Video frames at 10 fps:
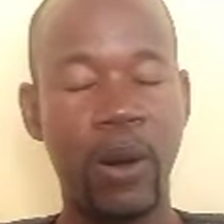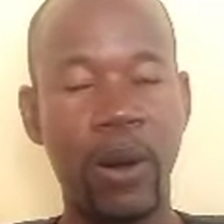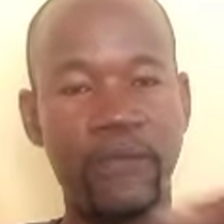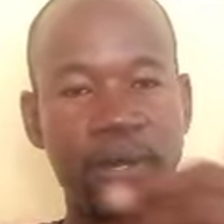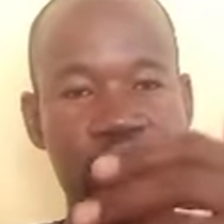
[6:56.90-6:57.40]

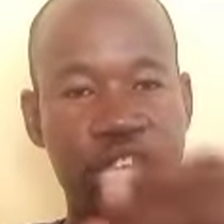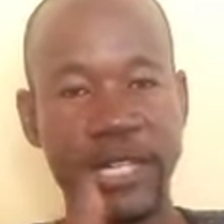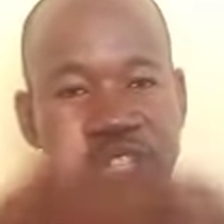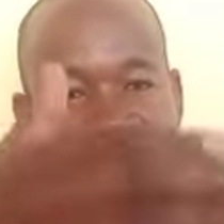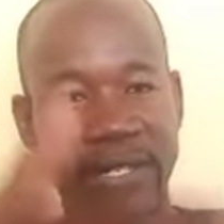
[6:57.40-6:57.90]
of
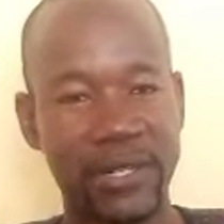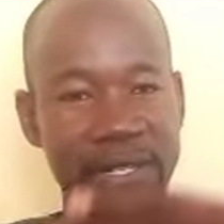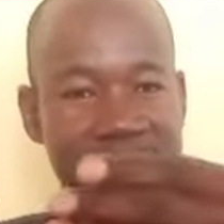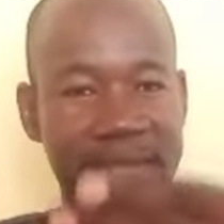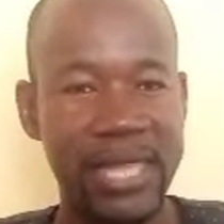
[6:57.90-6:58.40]
changing
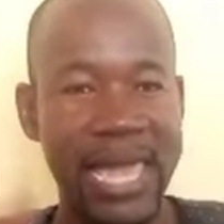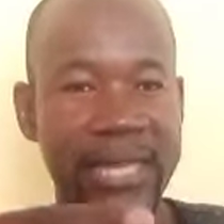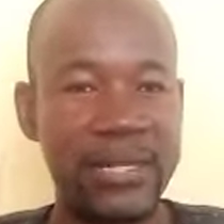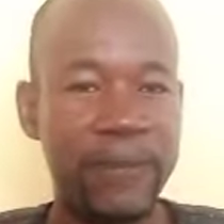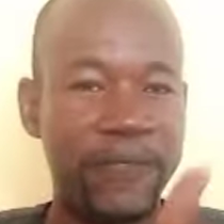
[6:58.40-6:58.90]

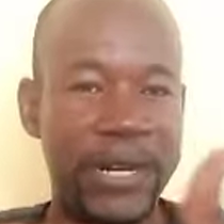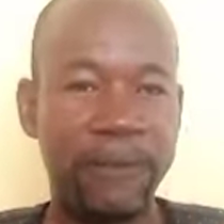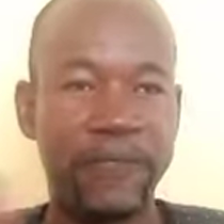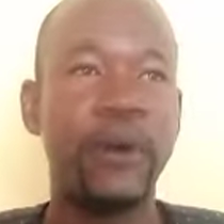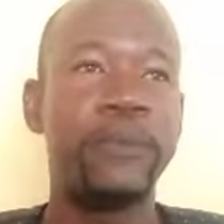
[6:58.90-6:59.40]
their
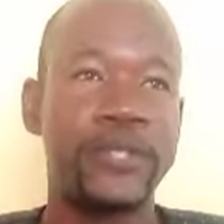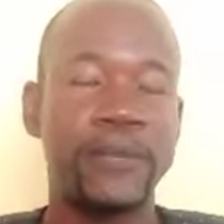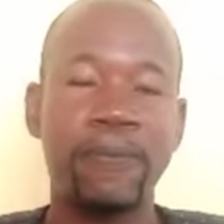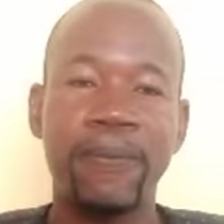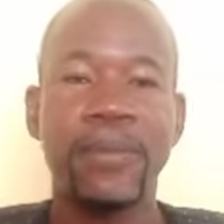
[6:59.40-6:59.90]
different forms.